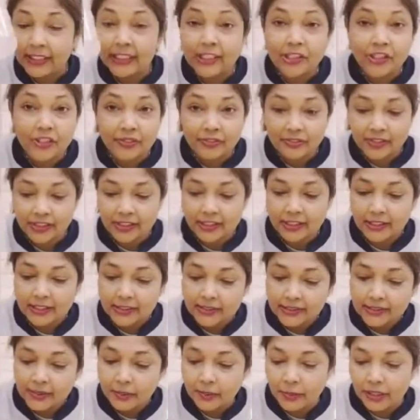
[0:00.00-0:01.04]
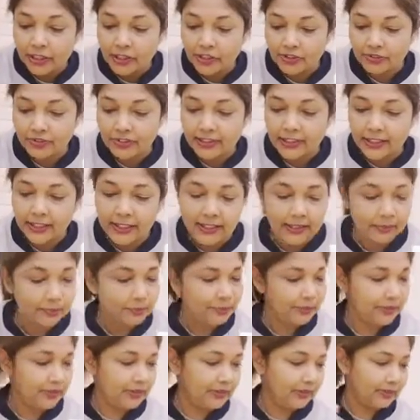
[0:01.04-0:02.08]
each of these measuring
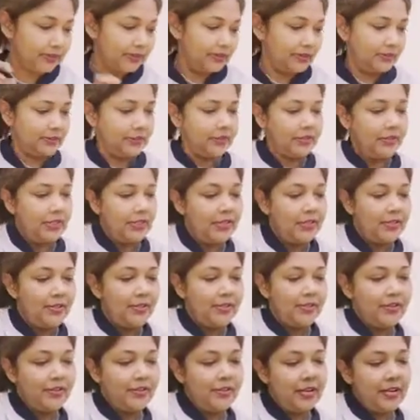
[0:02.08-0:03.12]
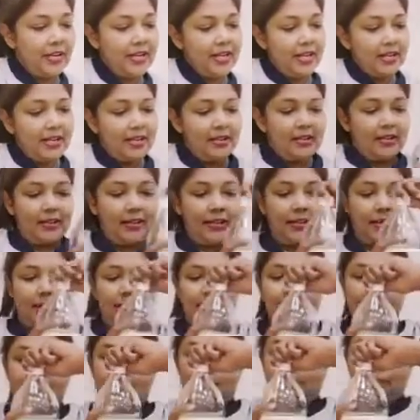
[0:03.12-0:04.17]
cups. All right,
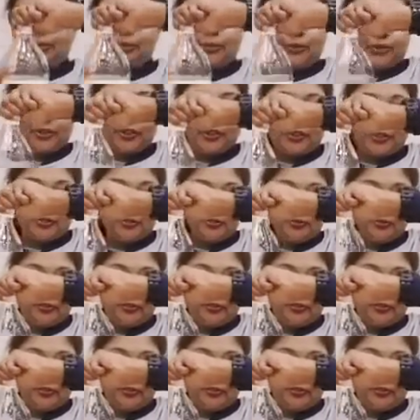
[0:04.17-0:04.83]
let's pour some